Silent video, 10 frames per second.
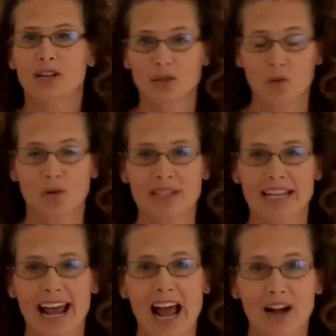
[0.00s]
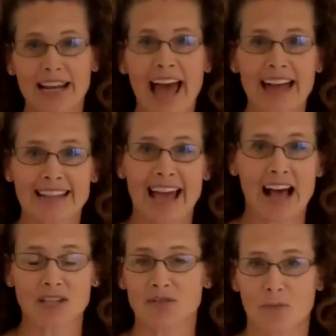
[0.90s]
tools that I already had in the
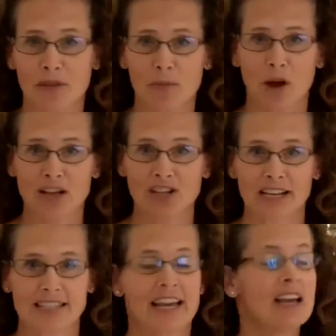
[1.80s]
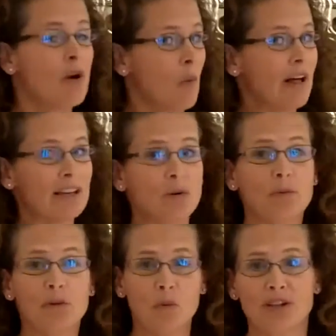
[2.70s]
house from other projects. While it would
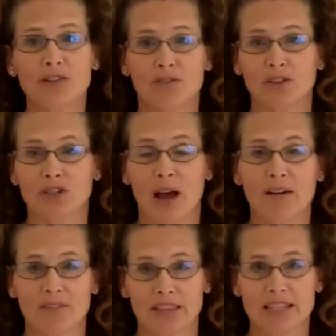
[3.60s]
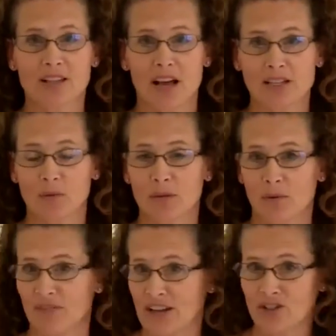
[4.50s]
be wonderful to outfit this closet with a
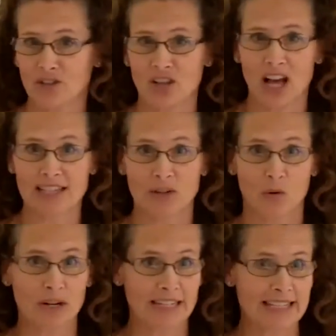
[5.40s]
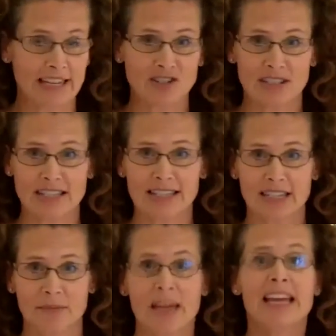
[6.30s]
professional closet organization
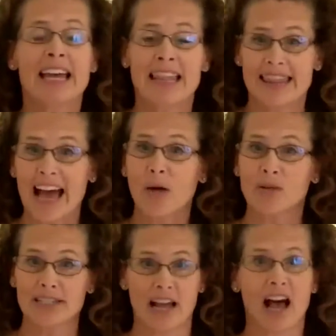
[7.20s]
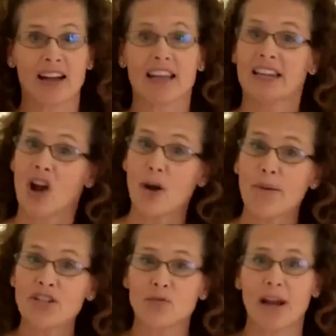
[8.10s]
system, that was not in our
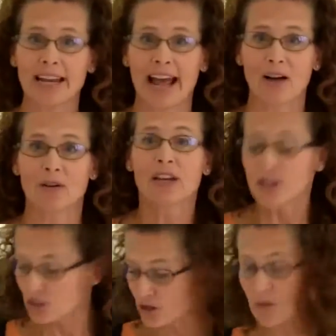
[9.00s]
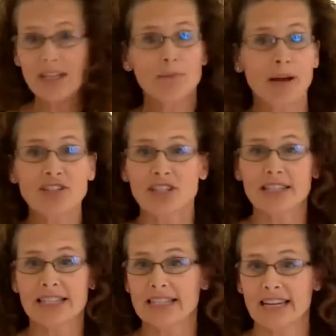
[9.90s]
budget right now. You don't need budget
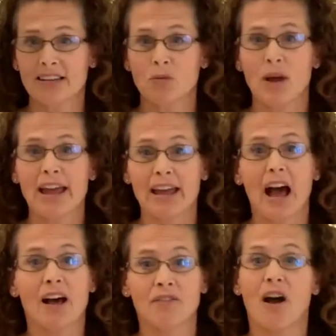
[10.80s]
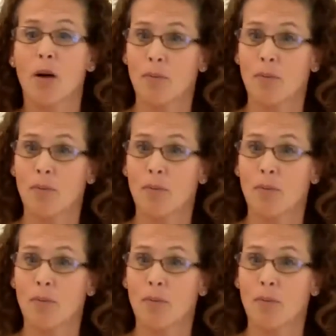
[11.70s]
to stand in the way of a